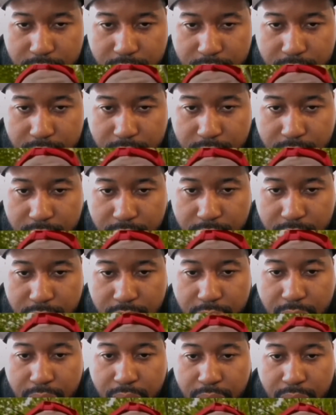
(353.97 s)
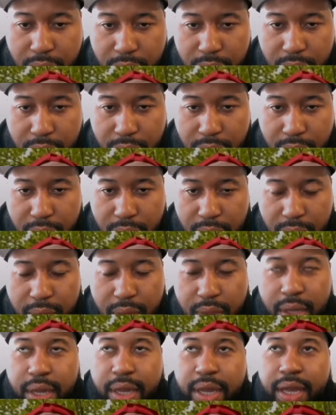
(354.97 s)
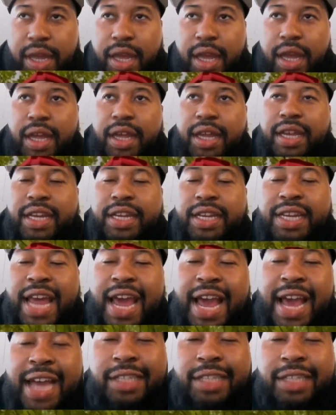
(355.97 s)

And Spotify called with a 7-figure offer.